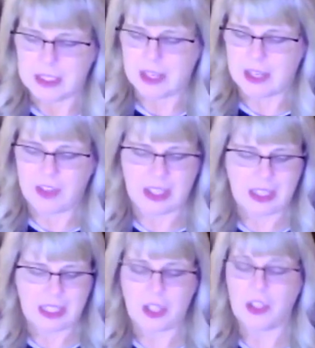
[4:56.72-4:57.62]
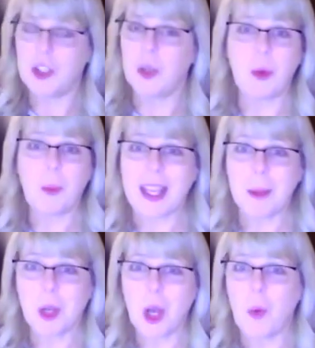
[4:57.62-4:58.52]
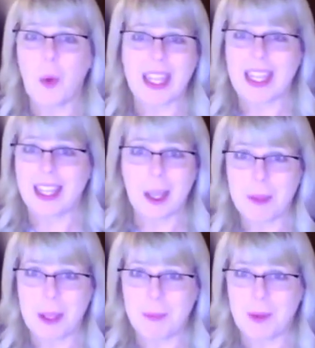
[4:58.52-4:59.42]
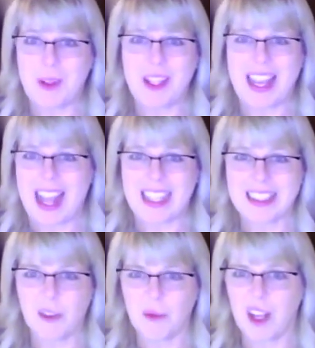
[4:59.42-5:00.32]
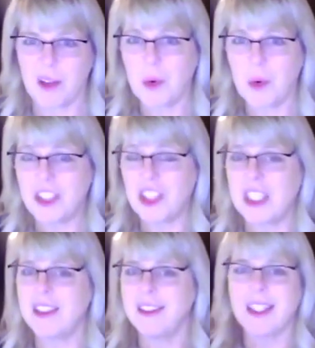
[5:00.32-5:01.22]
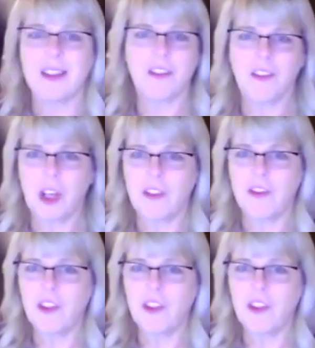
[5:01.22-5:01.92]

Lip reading: definitely doing the wake-up call, waking up people and asking random questions, using it for phone a